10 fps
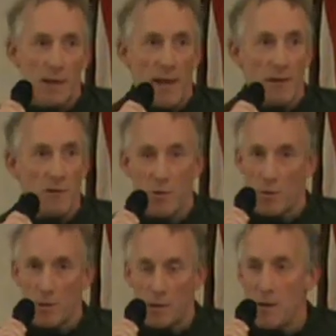to King
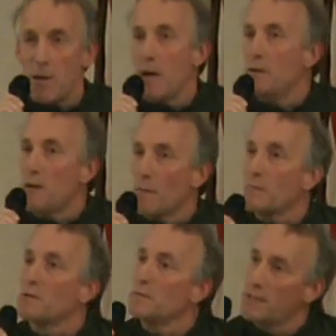George and
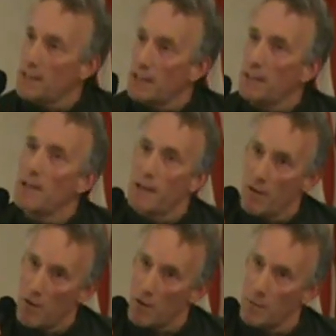dumped some tea in
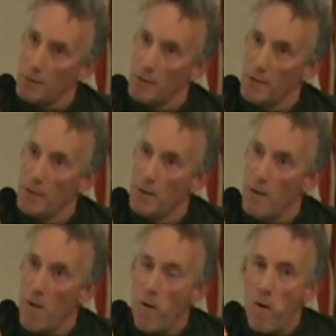the harbor.
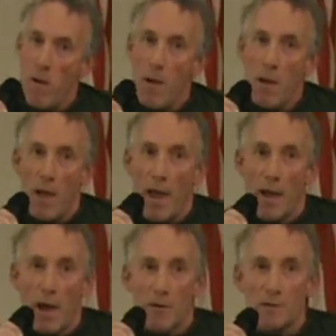
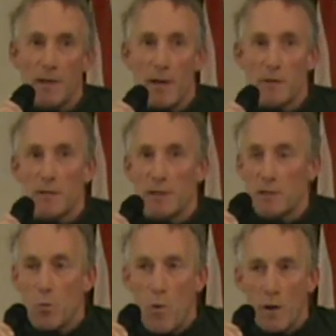And I understand there's at
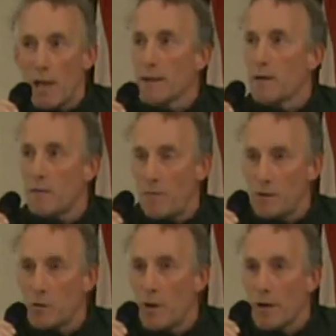least one elected
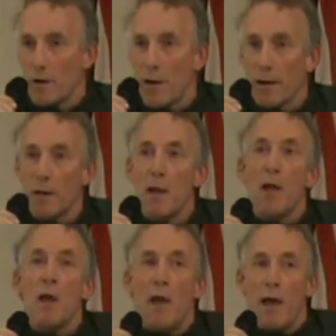official here tonight,
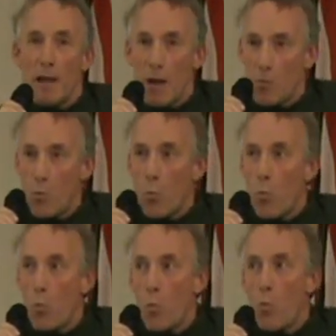and
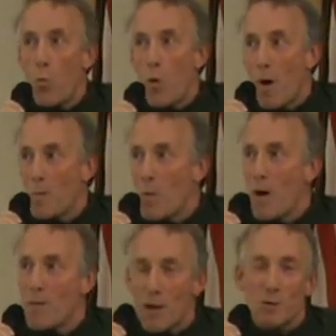I'm
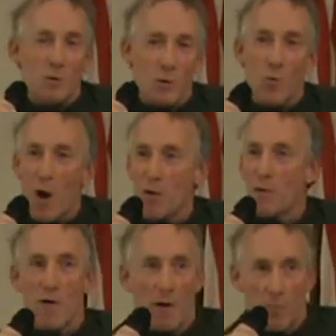not sure why
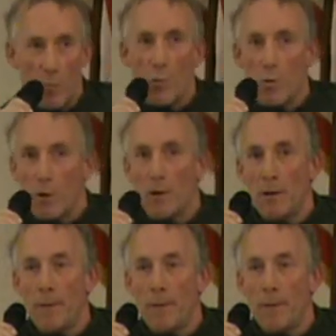there aren't more.